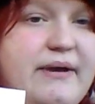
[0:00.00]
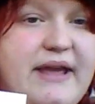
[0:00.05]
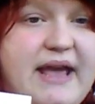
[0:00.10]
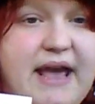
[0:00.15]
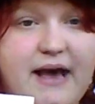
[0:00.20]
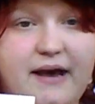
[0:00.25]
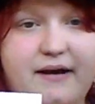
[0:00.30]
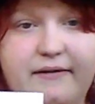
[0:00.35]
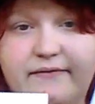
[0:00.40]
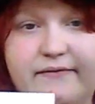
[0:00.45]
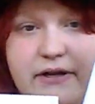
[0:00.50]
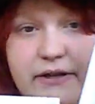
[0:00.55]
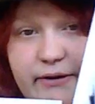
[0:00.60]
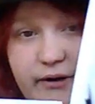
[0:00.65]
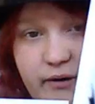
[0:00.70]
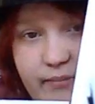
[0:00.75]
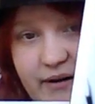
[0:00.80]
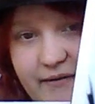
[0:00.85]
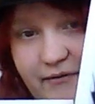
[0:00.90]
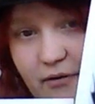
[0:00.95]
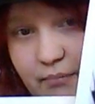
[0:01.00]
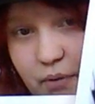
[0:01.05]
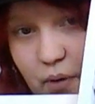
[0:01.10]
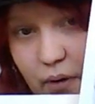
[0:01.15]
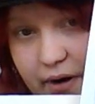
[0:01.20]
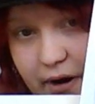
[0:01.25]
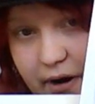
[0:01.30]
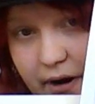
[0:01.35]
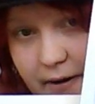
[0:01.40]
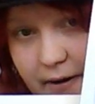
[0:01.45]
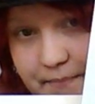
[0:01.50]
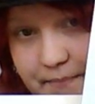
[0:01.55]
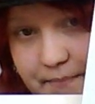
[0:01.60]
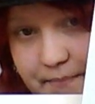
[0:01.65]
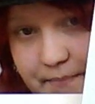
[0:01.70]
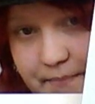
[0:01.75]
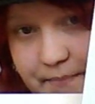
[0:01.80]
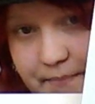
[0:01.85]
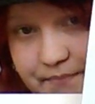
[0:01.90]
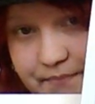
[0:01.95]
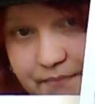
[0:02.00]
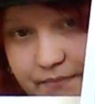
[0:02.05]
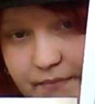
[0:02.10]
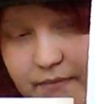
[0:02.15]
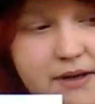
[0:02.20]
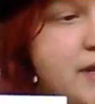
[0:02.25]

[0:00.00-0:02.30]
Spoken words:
which is why we have a little bit of a border,